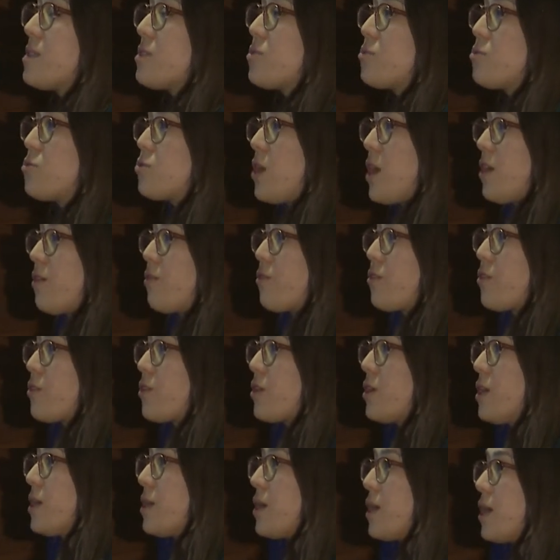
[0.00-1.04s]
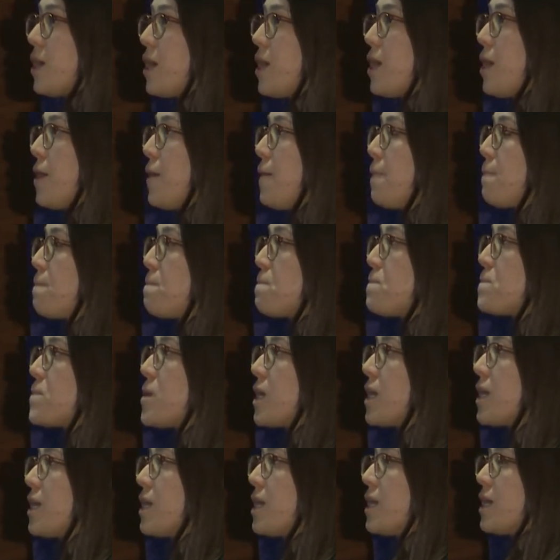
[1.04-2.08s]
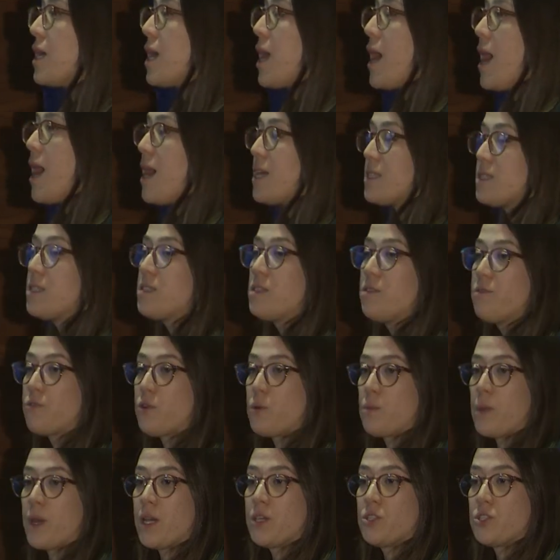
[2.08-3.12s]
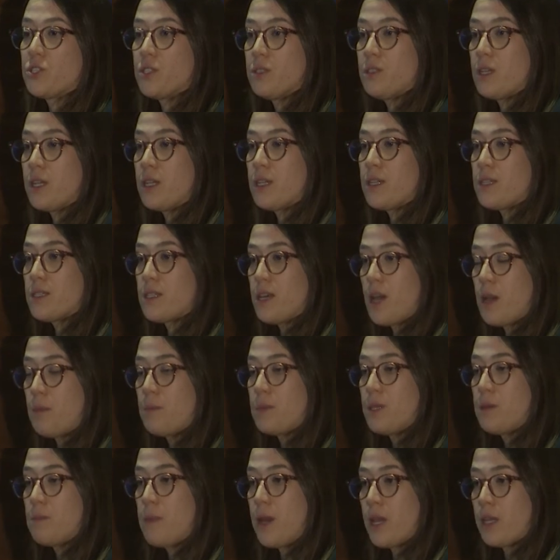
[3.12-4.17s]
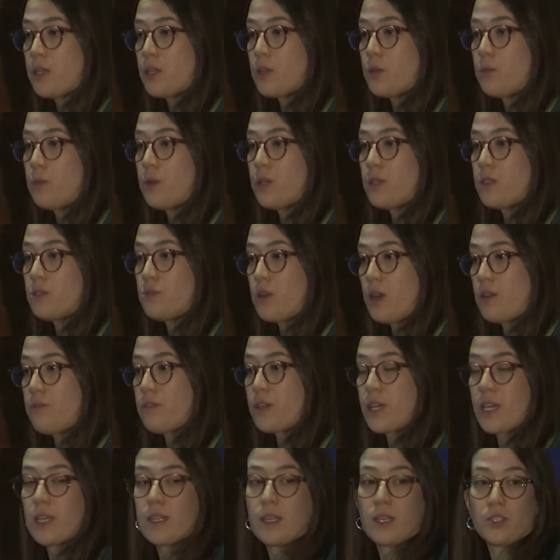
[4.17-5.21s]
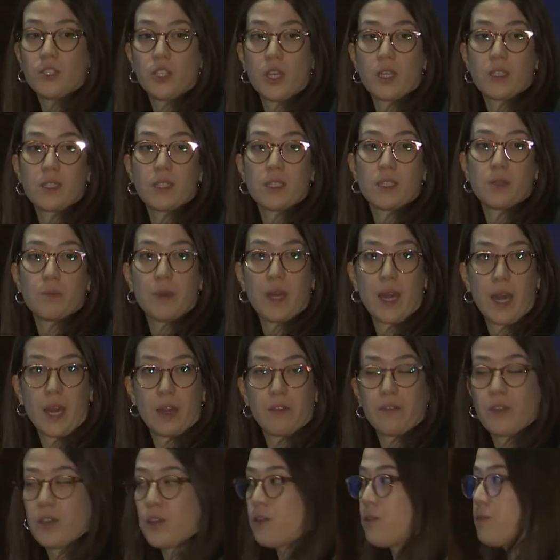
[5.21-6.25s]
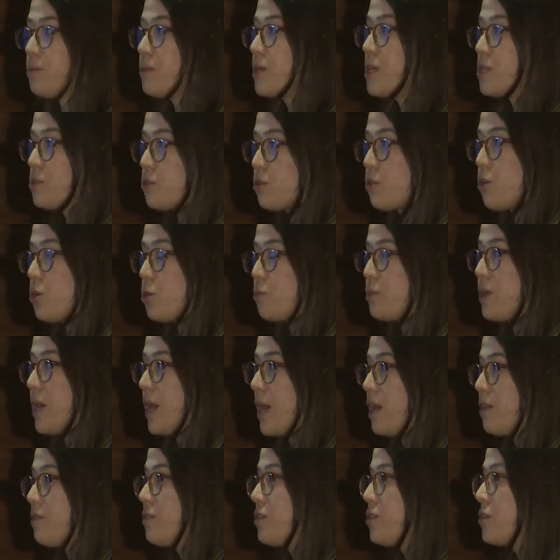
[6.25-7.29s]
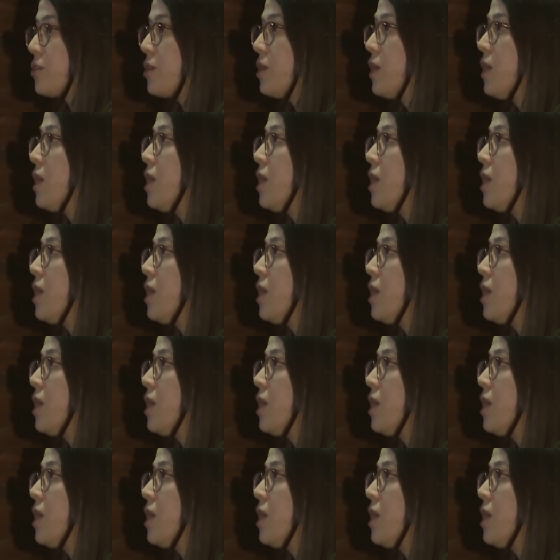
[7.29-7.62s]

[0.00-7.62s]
driver has this information in a timely manner where the driver can adjust its behavior, his or her behavior.